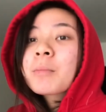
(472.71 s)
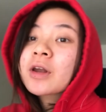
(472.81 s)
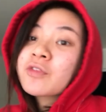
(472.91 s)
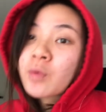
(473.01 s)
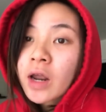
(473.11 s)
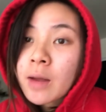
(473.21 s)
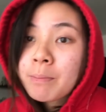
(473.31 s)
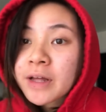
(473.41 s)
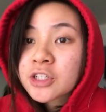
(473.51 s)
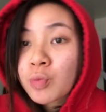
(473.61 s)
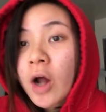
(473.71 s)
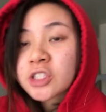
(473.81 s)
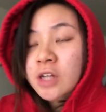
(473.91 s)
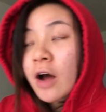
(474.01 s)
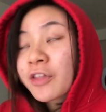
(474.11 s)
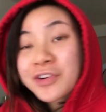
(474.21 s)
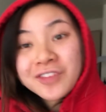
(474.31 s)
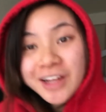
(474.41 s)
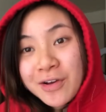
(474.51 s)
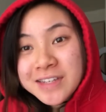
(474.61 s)
But if you want to binge watch on other
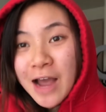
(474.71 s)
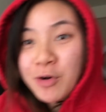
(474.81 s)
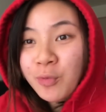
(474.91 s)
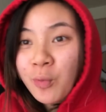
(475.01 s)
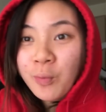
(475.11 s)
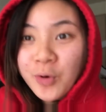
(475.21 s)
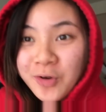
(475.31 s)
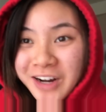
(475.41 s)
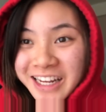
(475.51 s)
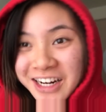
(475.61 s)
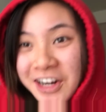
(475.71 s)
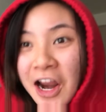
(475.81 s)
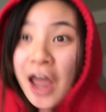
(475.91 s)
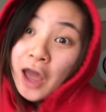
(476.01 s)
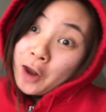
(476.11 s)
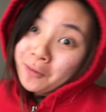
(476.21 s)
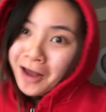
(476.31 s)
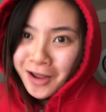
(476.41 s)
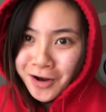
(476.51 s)
videos, I will put one right here and right